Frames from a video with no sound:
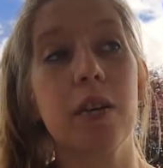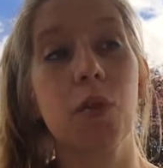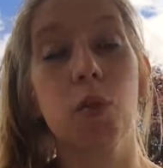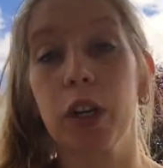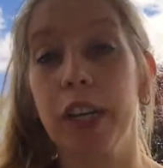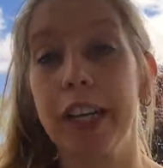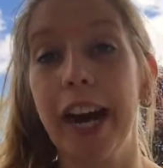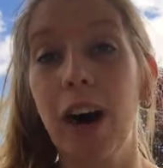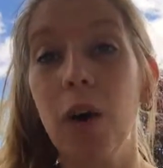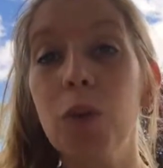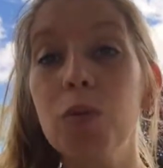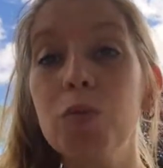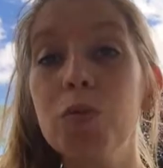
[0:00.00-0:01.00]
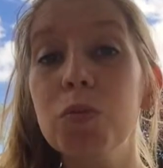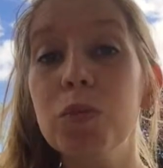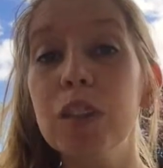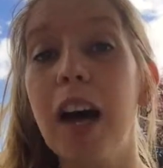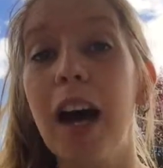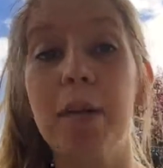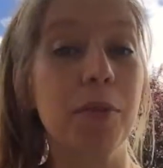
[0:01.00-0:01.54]
work out.
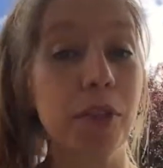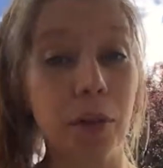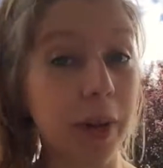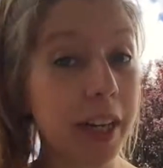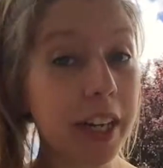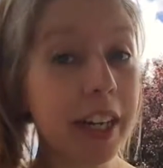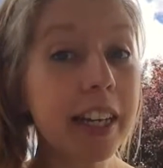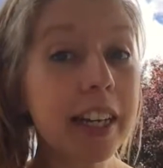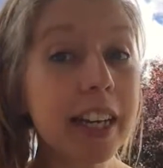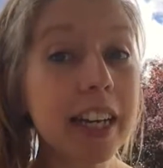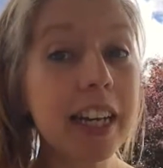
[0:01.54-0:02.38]
I'm doing it